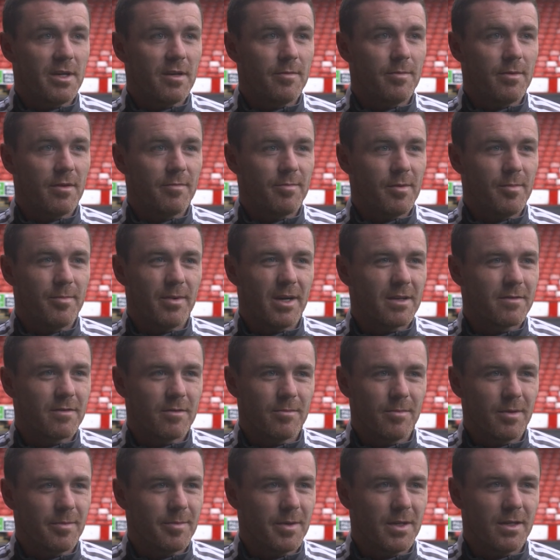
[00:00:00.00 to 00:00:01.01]
but I've been back for
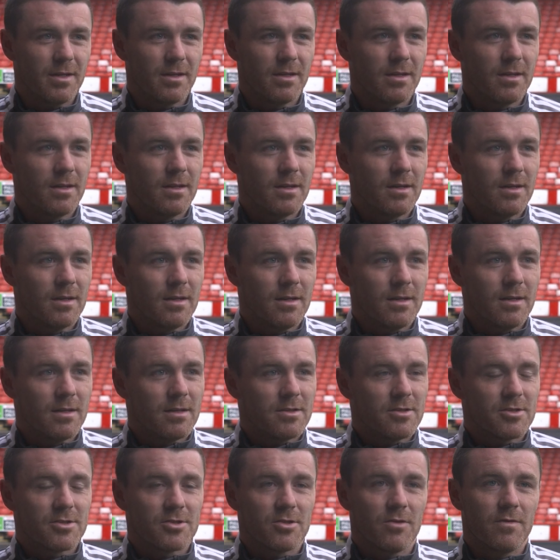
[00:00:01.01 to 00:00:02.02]
maybe
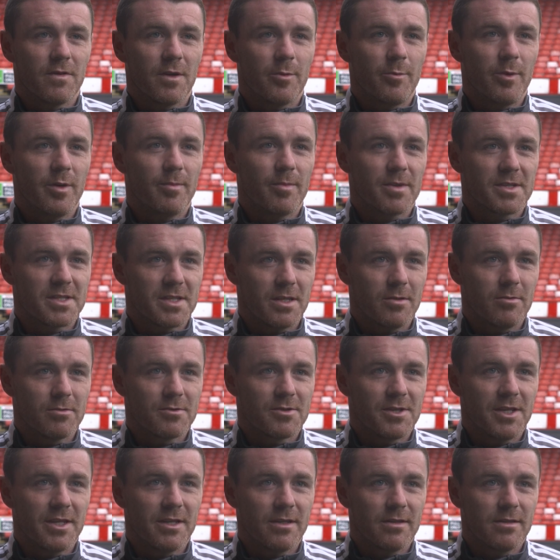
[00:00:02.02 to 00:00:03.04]
just over a week myself
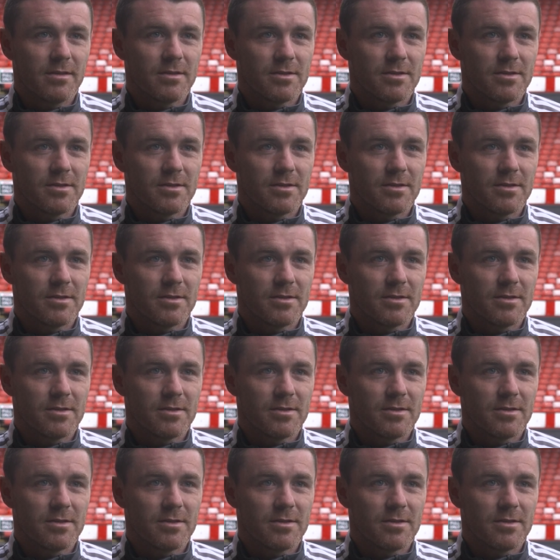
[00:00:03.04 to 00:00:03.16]
training.